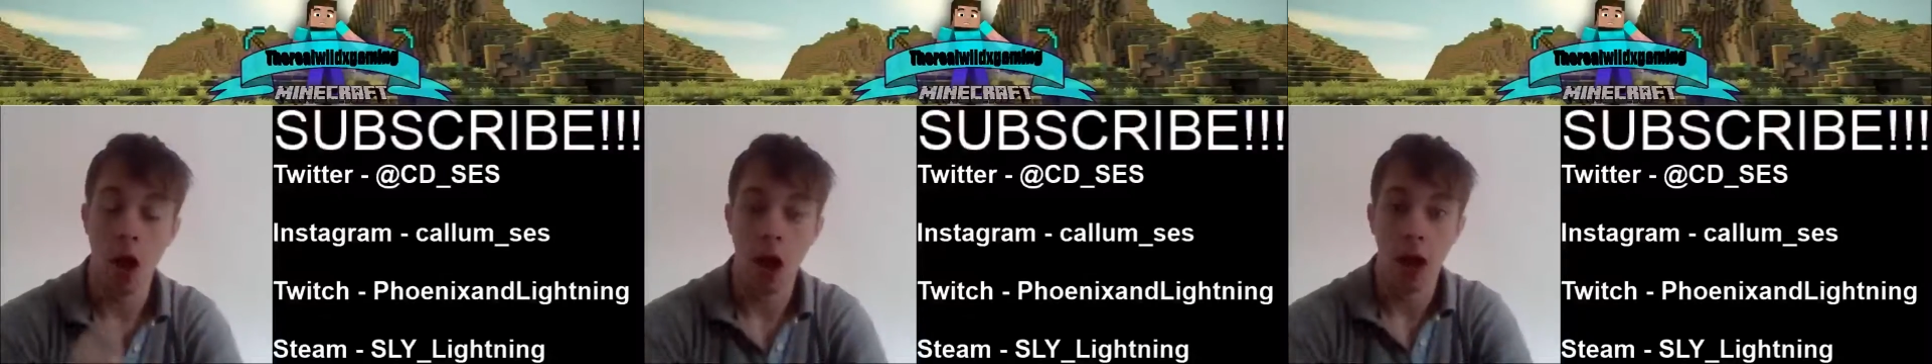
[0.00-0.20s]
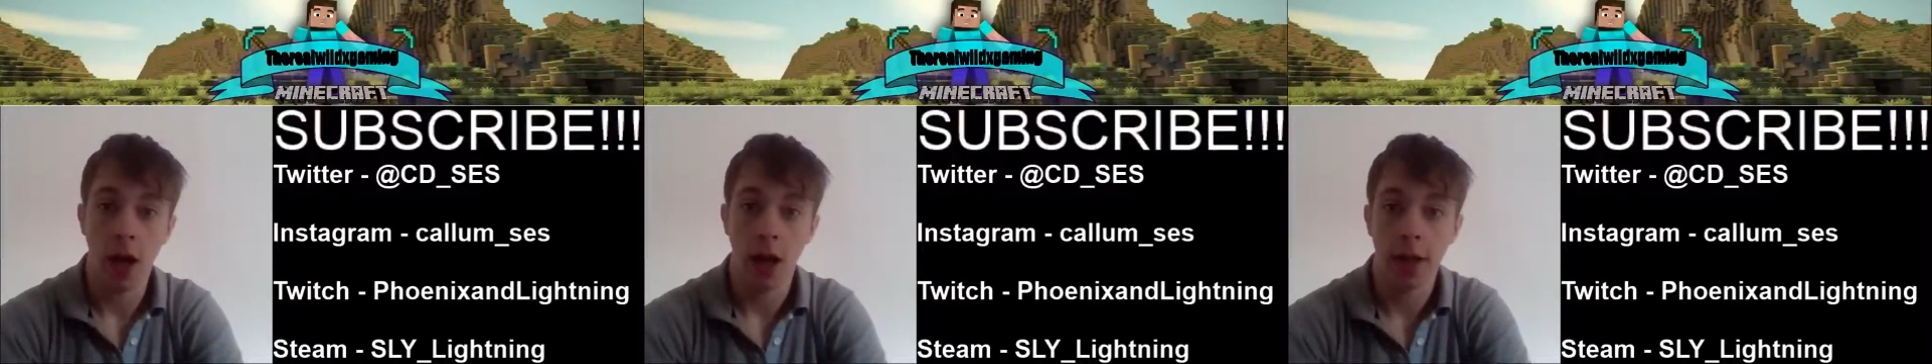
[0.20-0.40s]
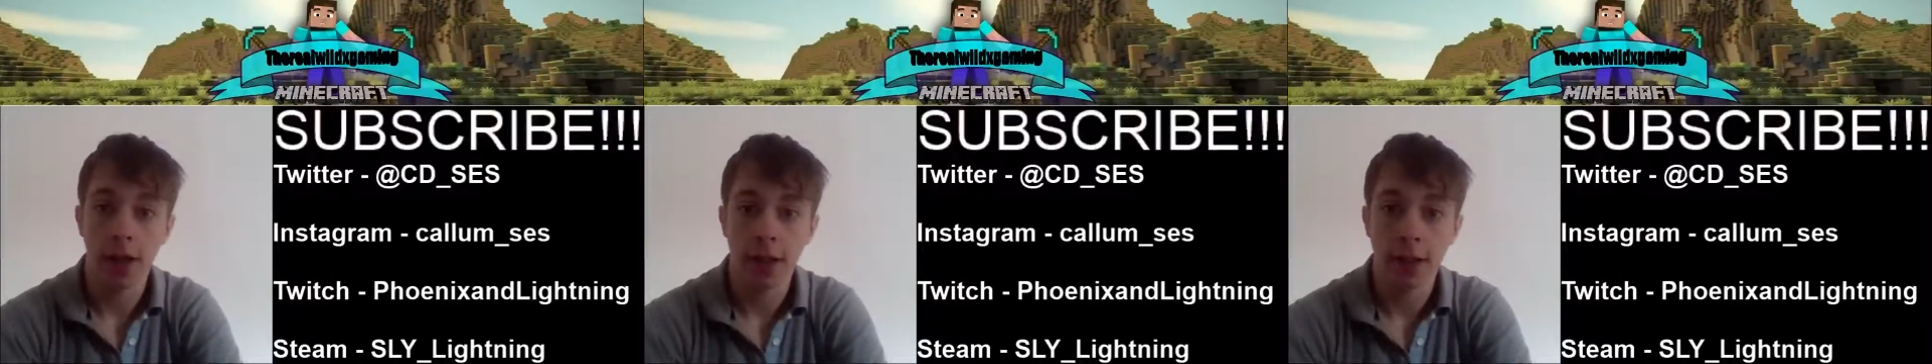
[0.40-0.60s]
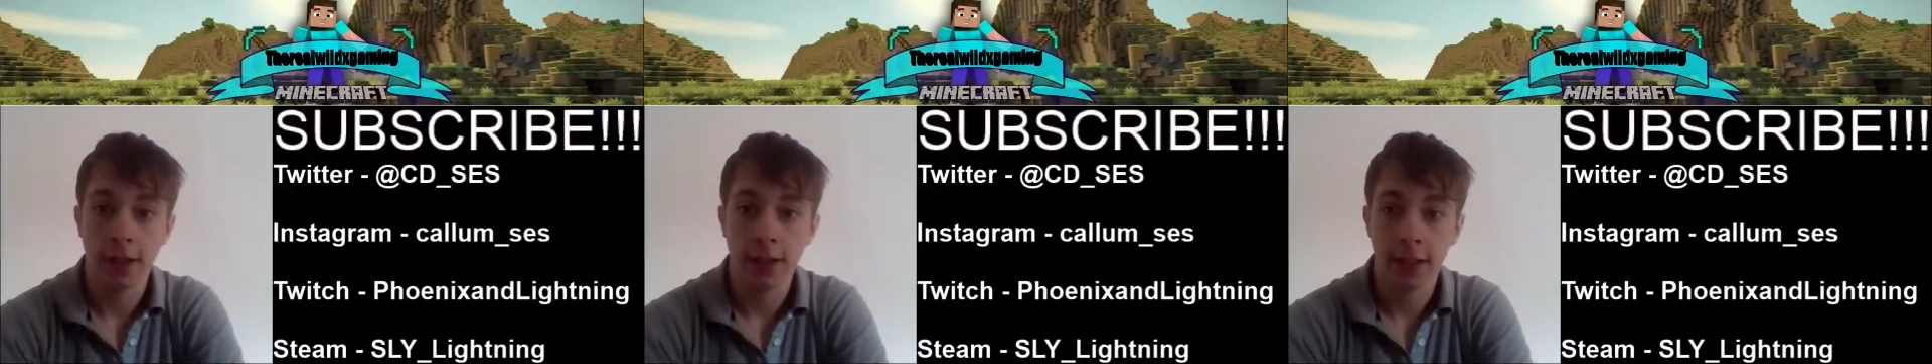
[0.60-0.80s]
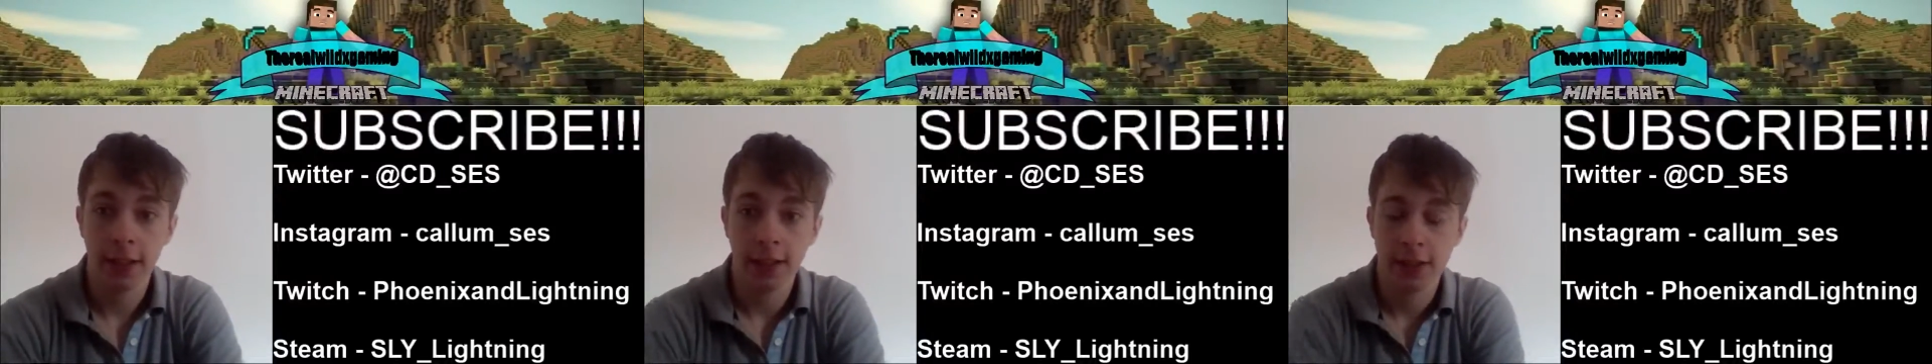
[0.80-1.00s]
Hey there,
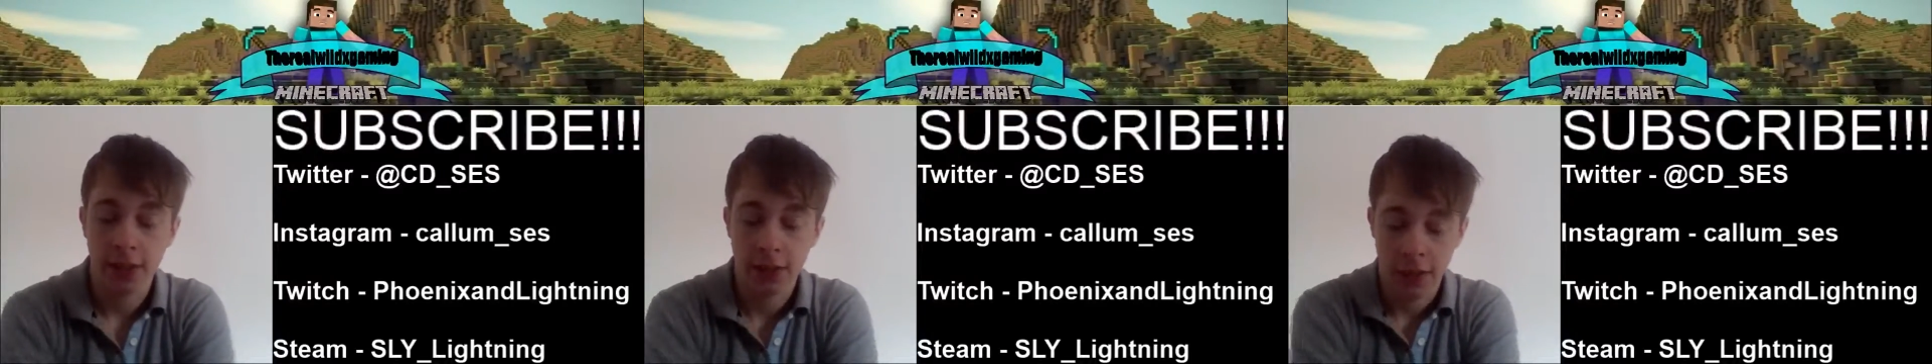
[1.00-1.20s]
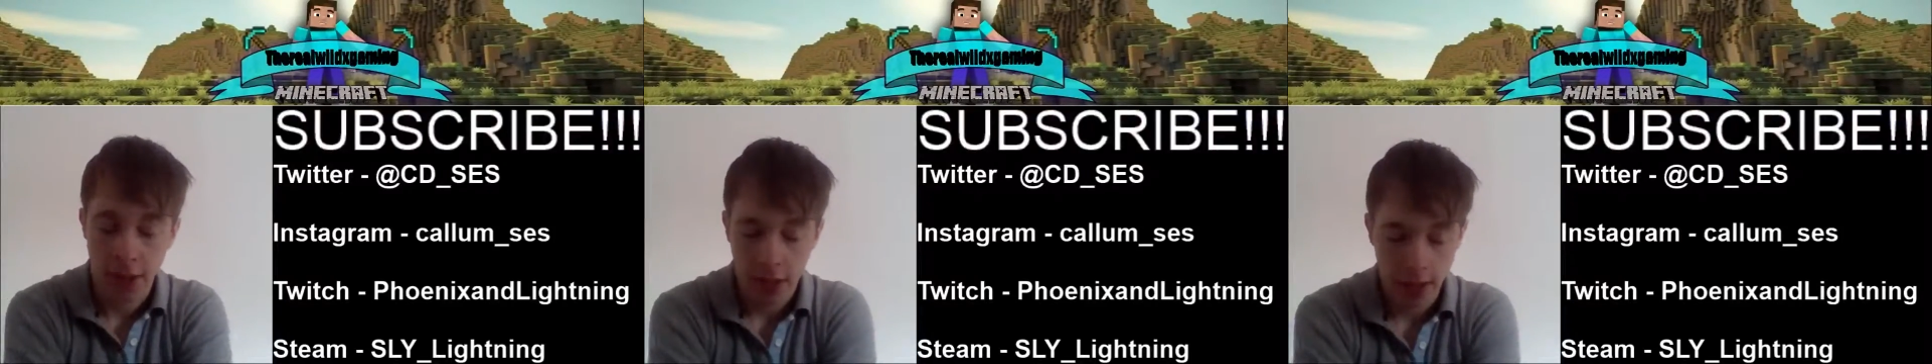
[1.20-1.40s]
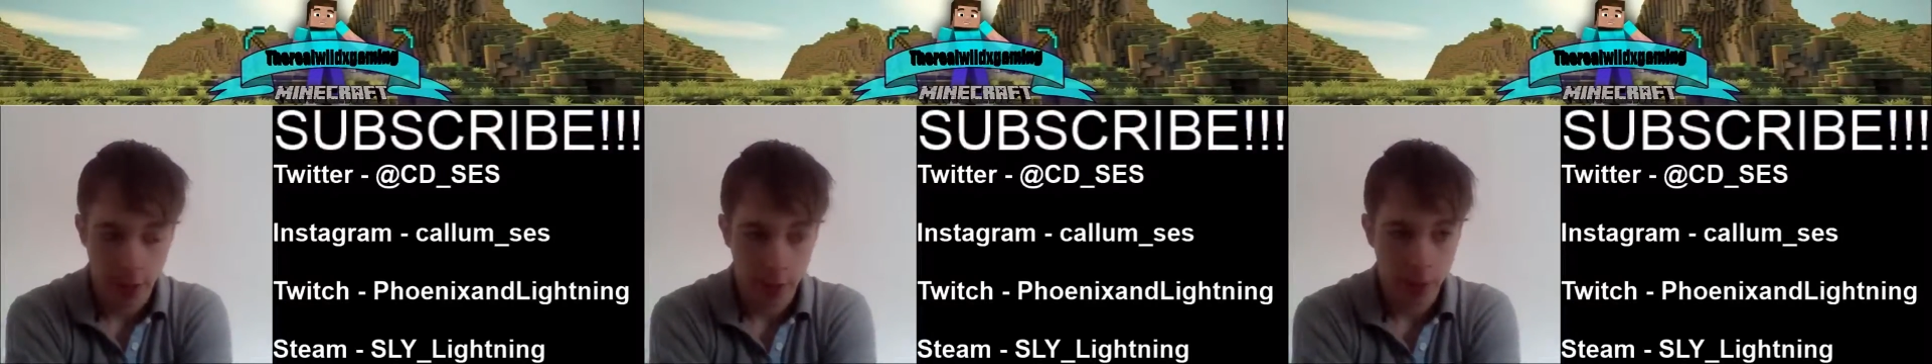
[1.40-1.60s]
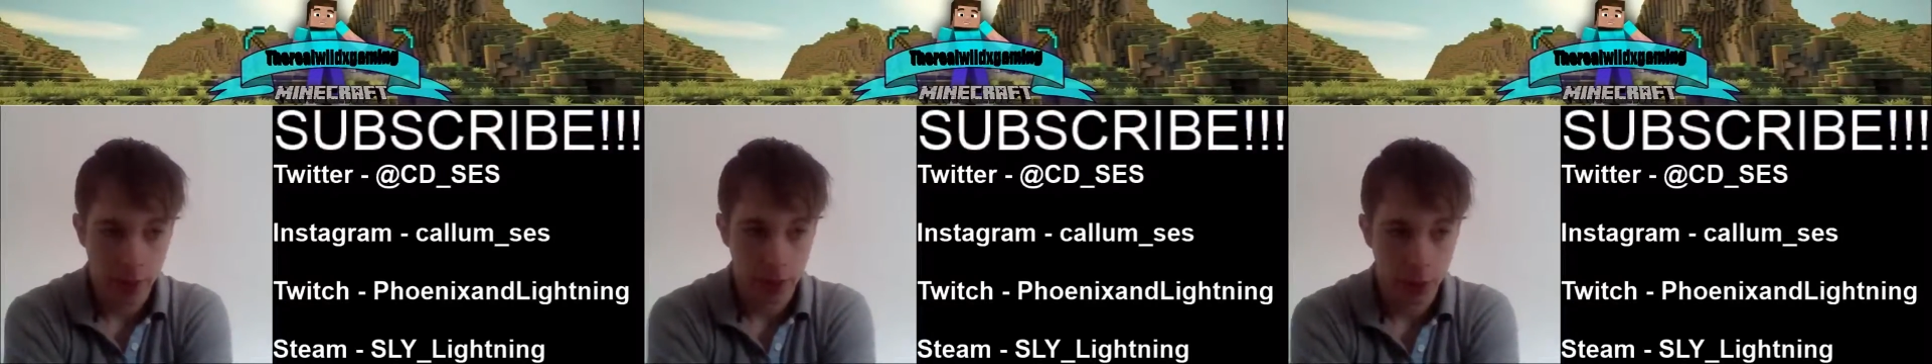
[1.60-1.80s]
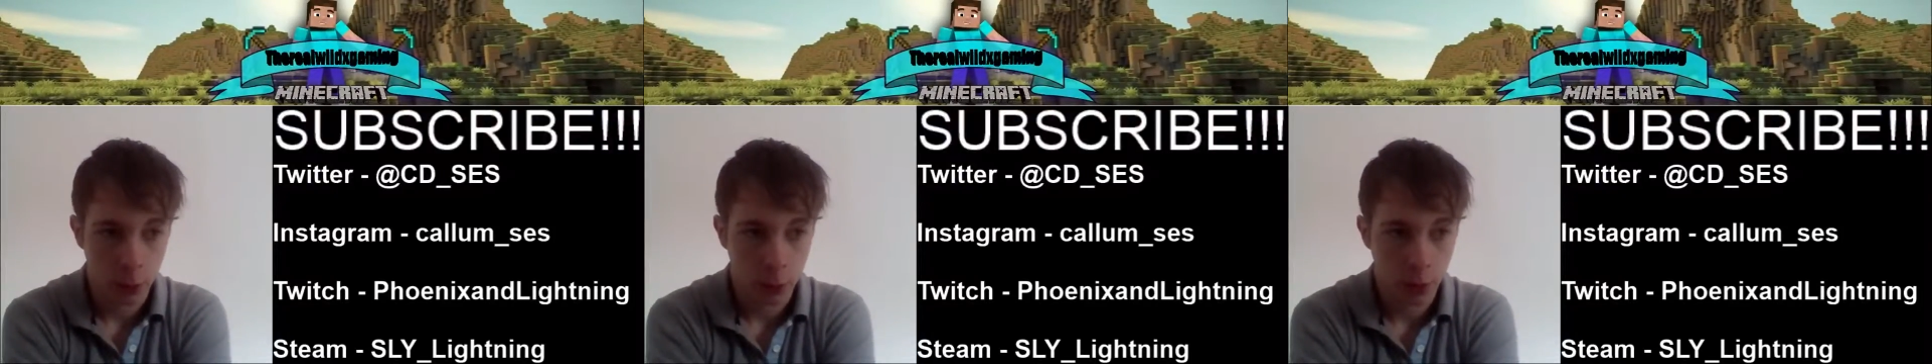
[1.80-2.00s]
guys. I am back